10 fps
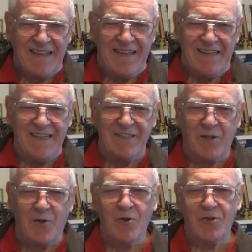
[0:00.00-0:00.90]
there's
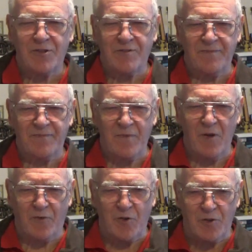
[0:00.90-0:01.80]
of course
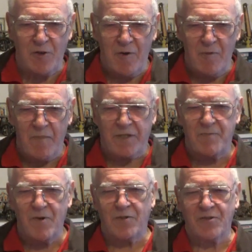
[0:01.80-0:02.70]
much
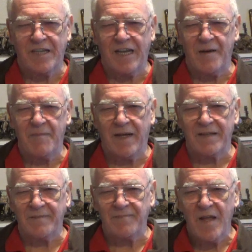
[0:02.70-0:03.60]
more to tell about